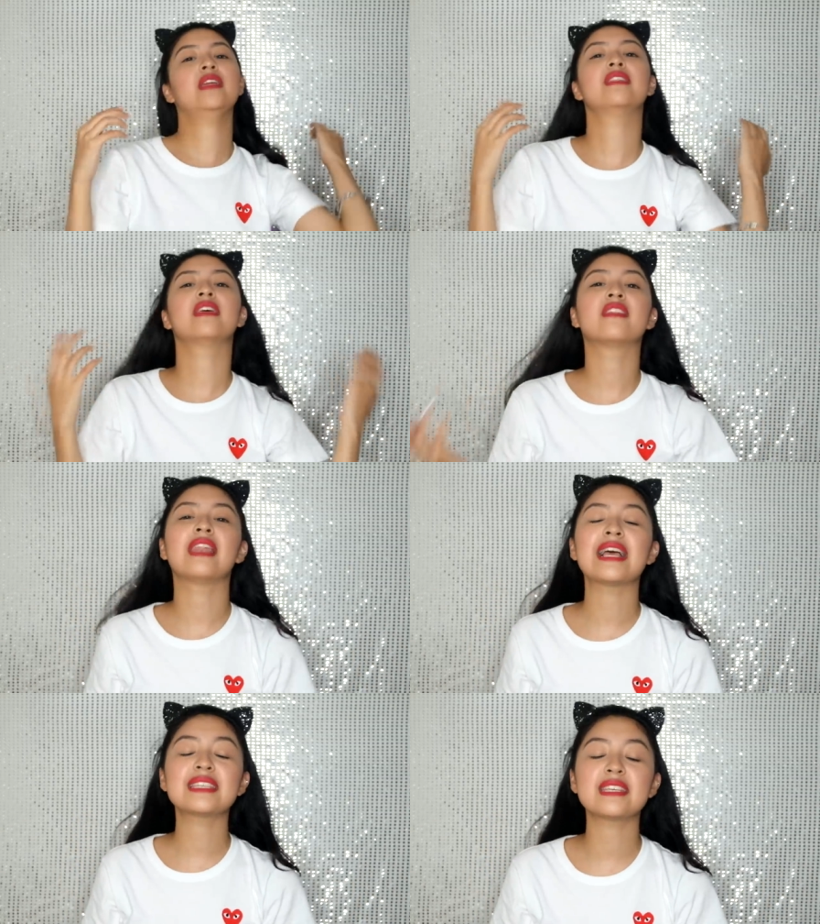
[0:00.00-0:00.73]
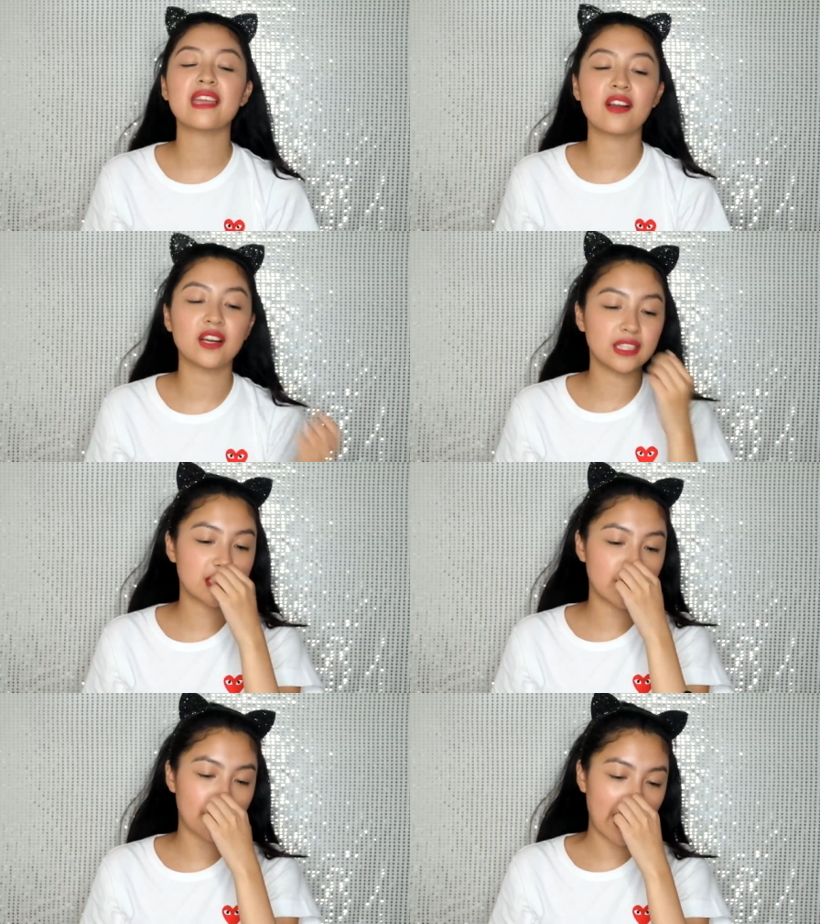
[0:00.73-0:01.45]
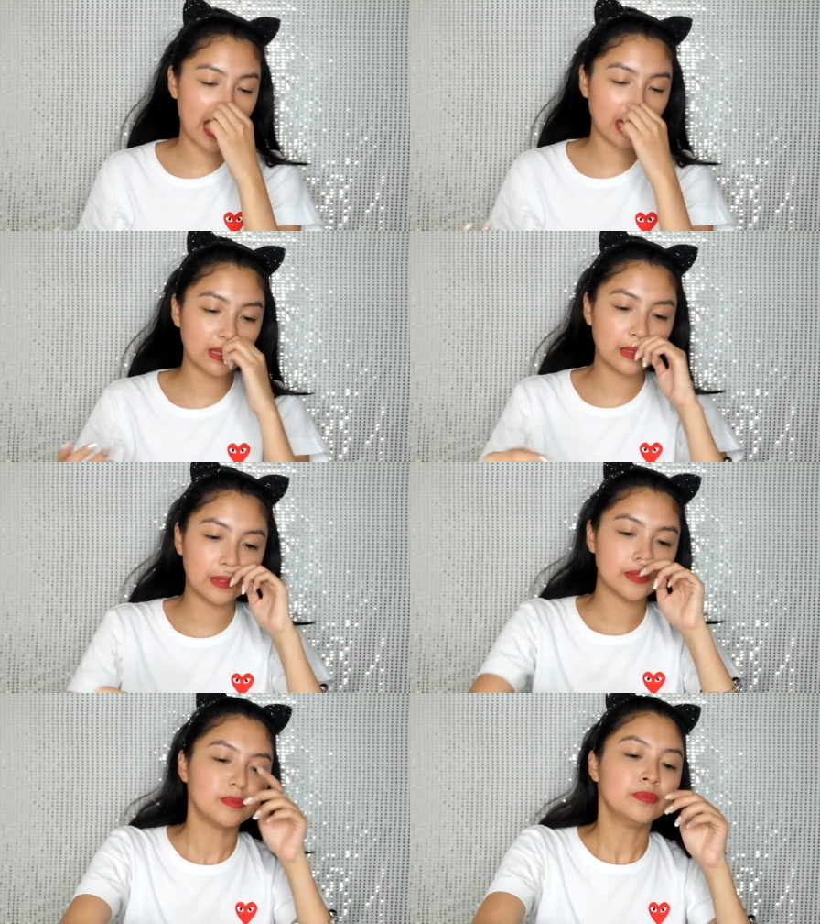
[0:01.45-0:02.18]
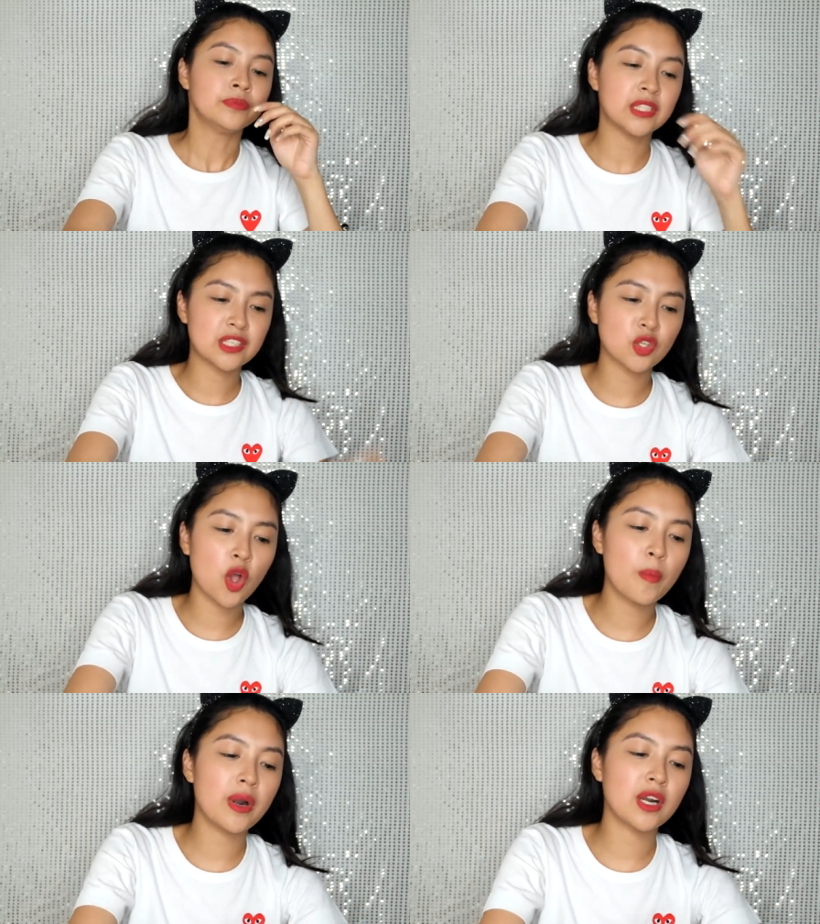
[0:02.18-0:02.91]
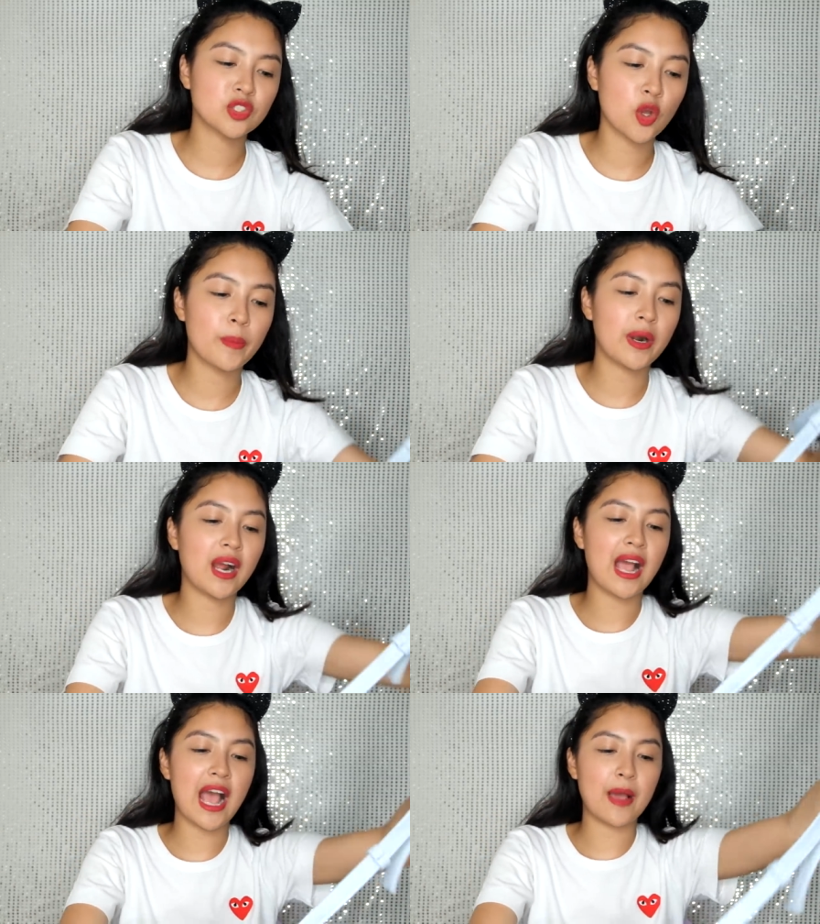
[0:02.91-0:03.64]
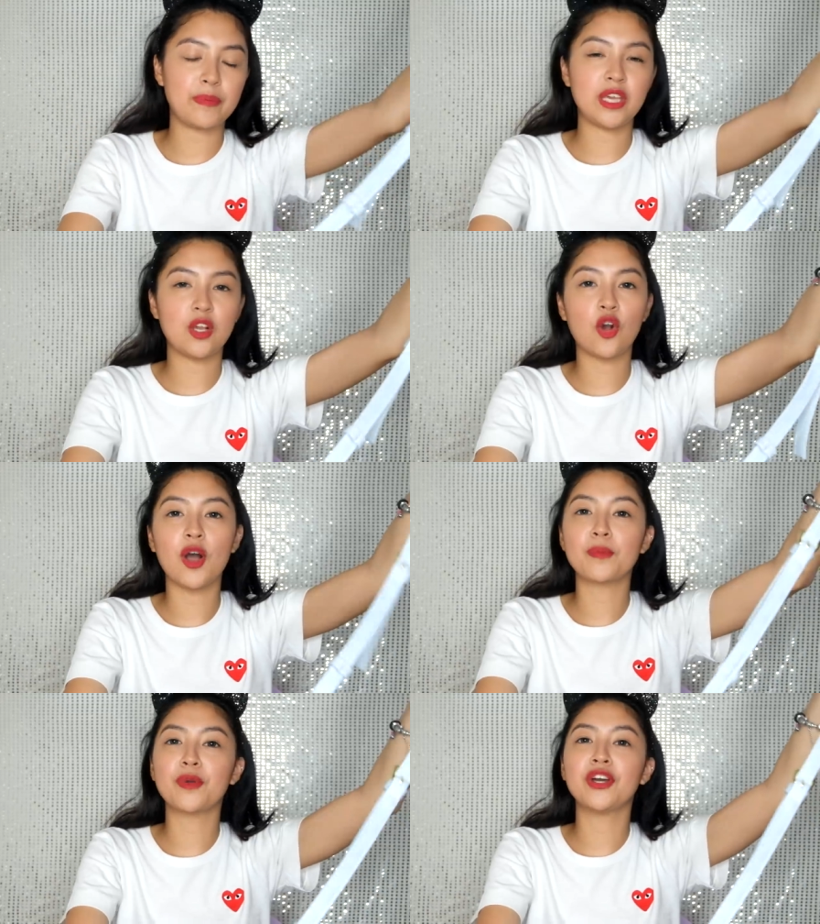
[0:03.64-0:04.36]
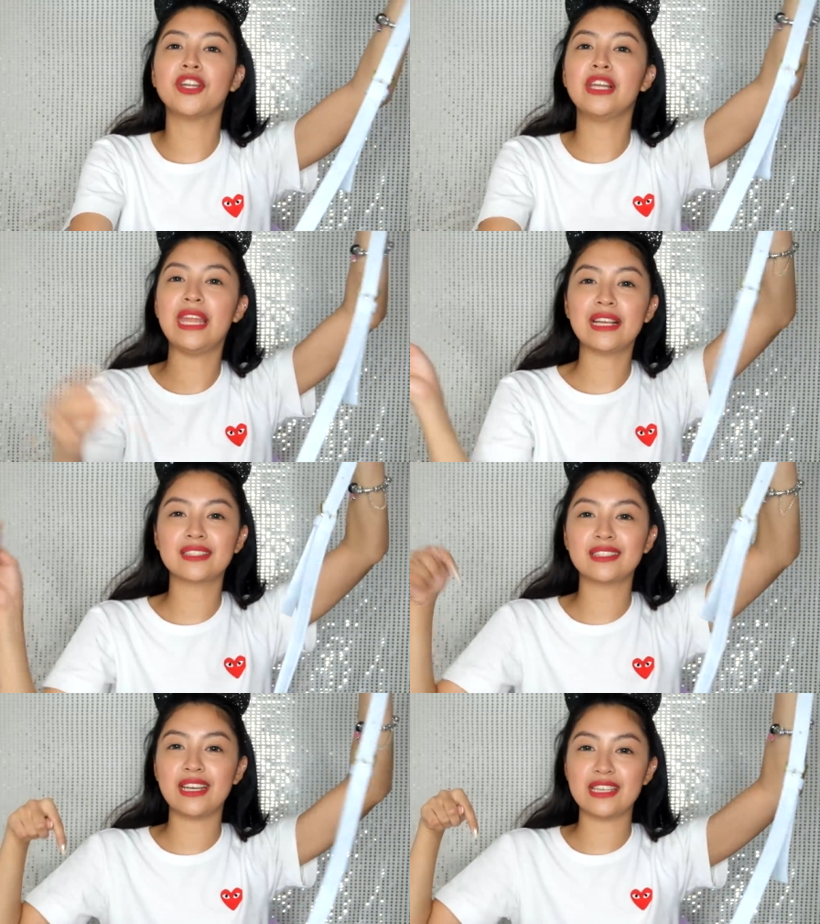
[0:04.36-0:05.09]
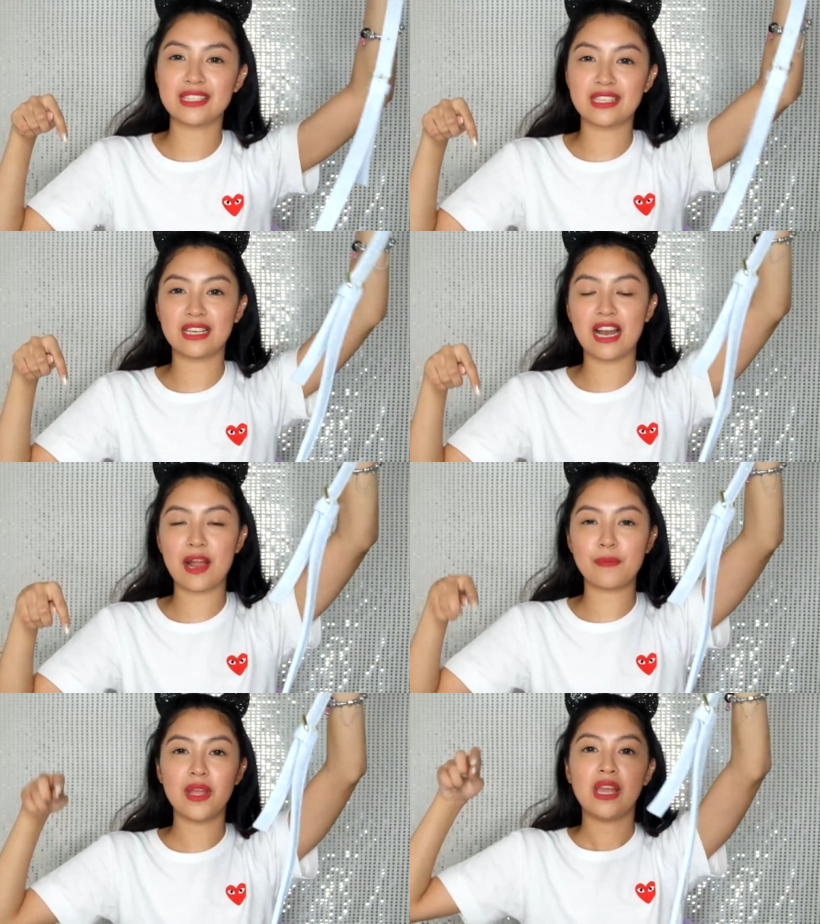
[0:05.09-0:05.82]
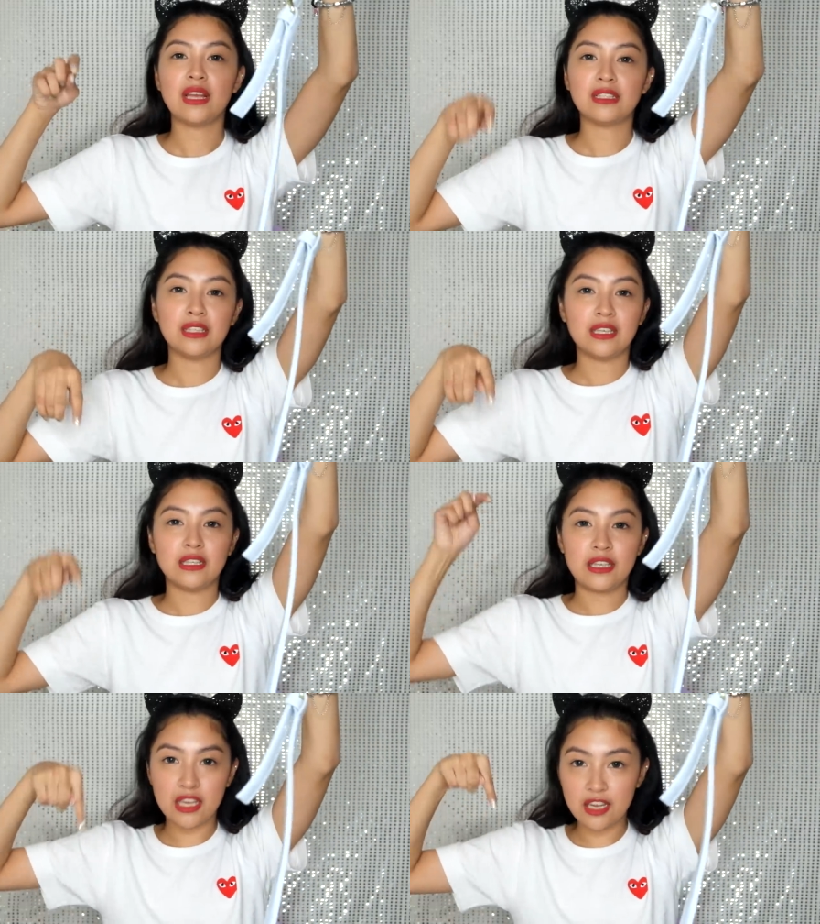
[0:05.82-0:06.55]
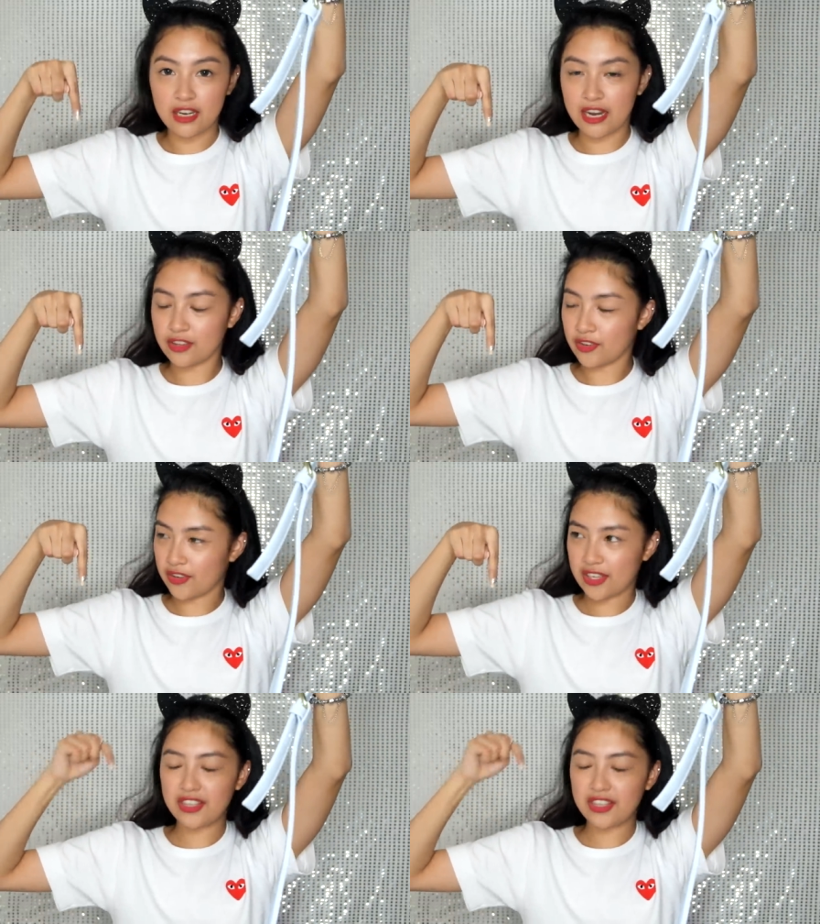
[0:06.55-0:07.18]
And then, the last thing I got is a bag na sobrang, sobrang happy ko. I'm gonna link their Instagram here. Ito.